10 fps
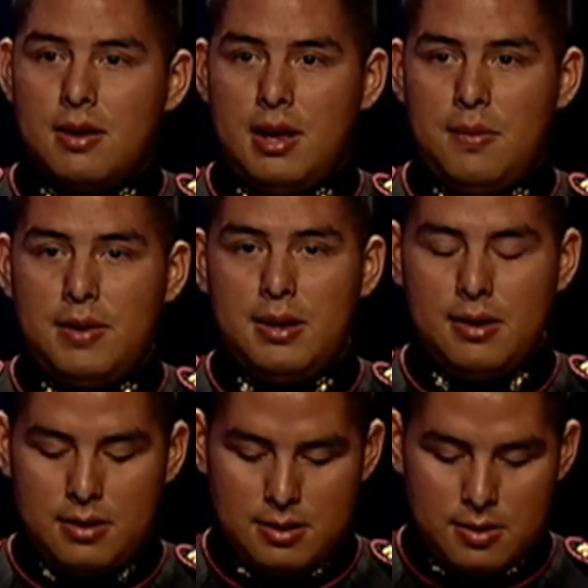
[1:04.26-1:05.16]
and
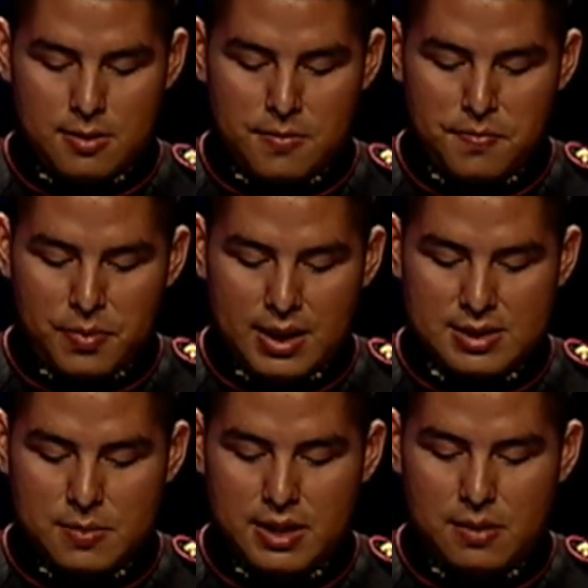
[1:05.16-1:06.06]
many, and
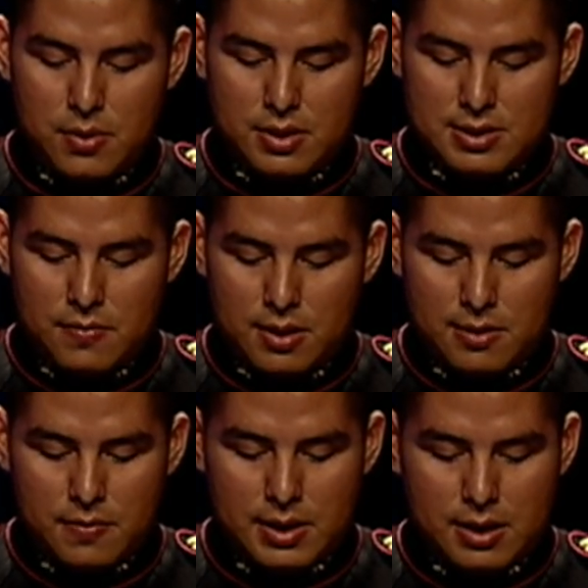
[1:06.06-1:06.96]
to many Marines, a father
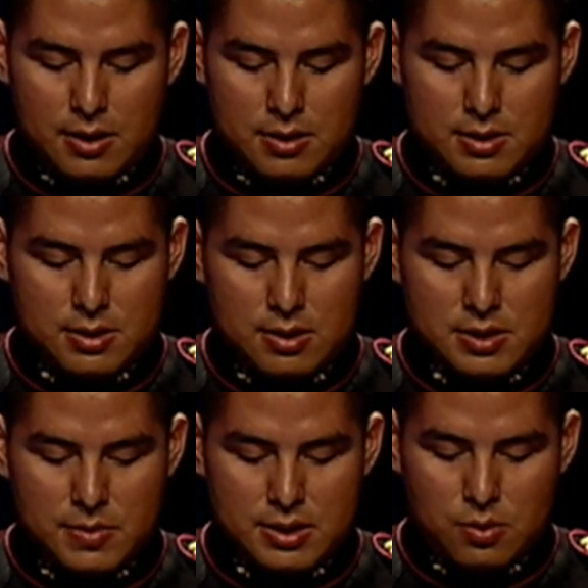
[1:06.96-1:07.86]
figure,
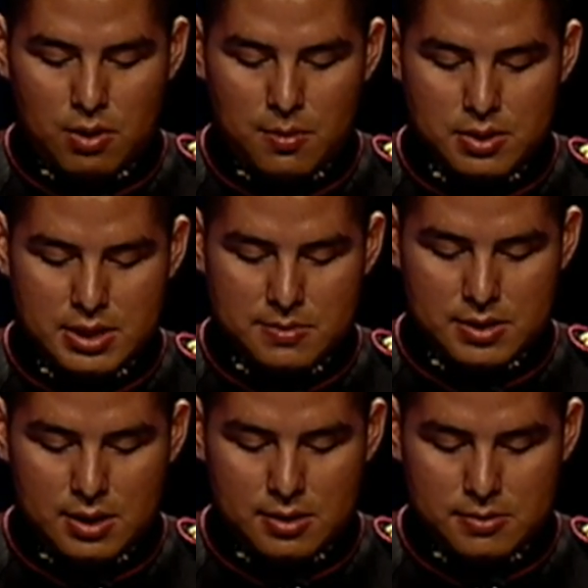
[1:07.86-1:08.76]
Sergeant Major Robert James
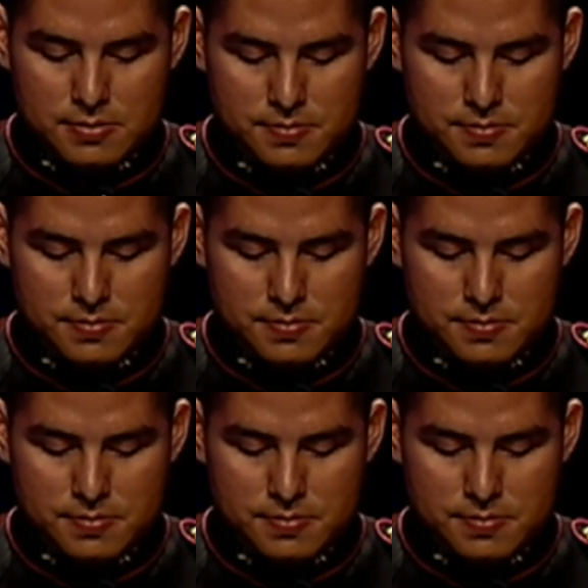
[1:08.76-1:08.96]
Cottle.